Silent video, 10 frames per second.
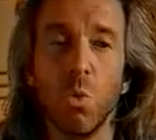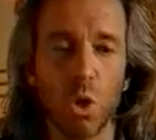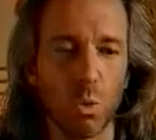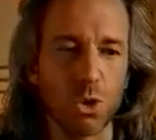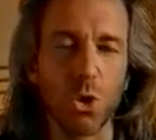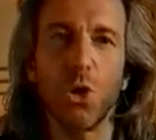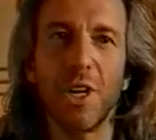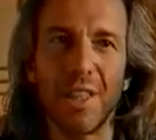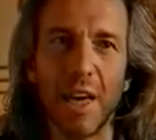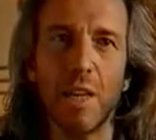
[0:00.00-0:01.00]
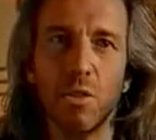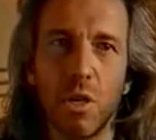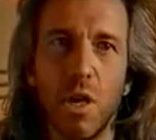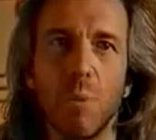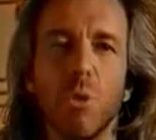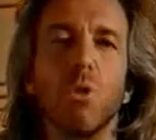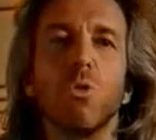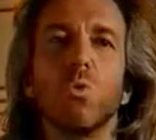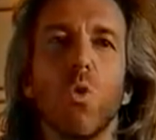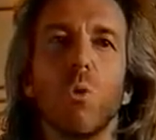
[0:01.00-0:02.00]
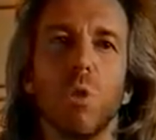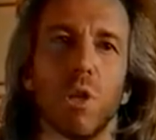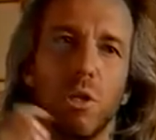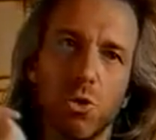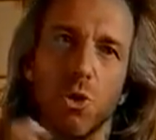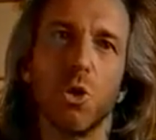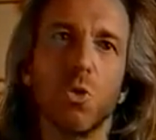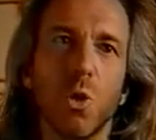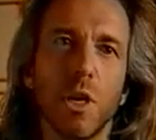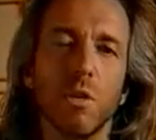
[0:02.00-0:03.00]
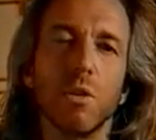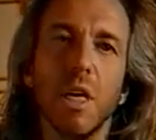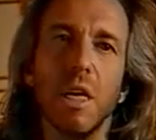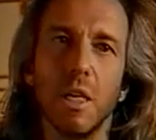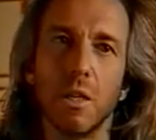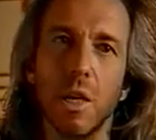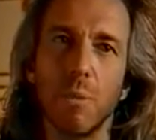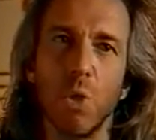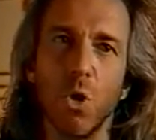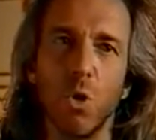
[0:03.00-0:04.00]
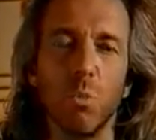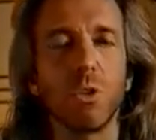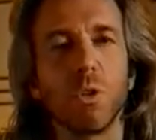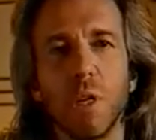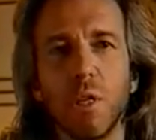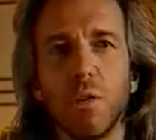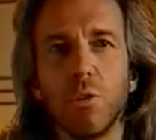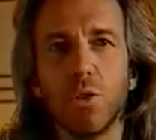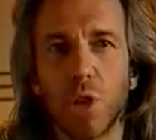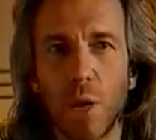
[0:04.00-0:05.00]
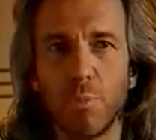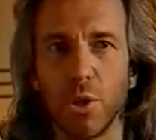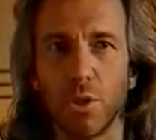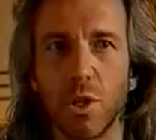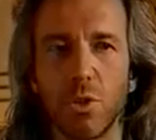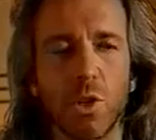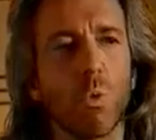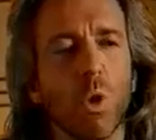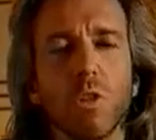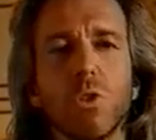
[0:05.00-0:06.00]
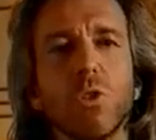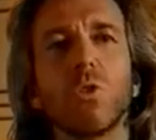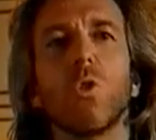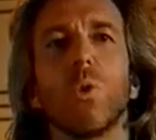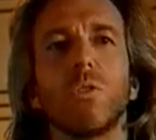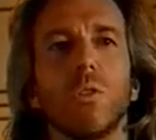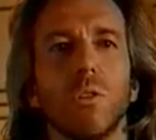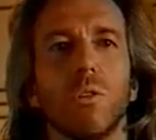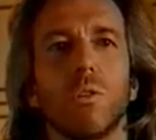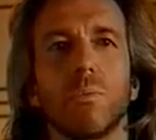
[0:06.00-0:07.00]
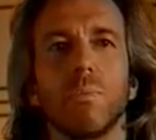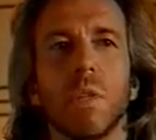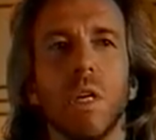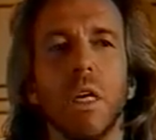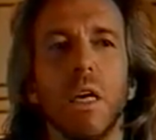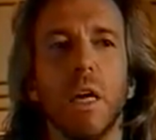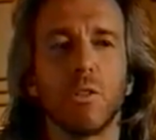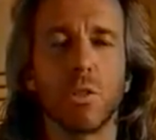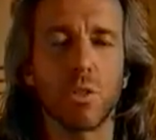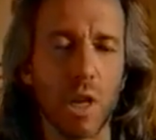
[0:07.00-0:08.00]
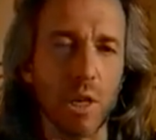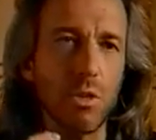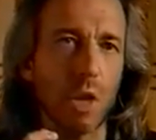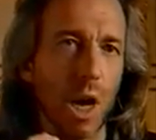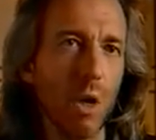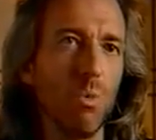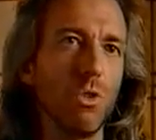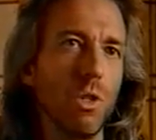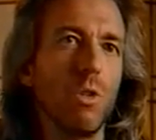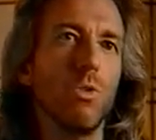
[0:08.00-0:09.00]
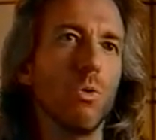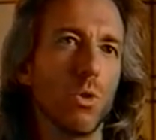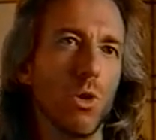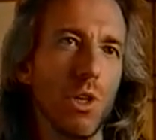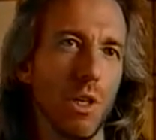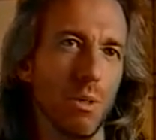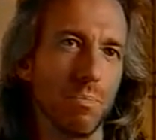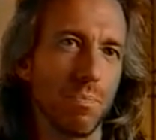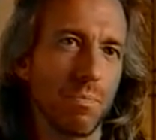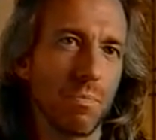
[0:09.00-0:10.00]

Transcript: Well, it was during that time that those warplanes turned around and came home. And to many skeptics, they say, well, it's just a coincidence. And as a scientist, I would tend to agree,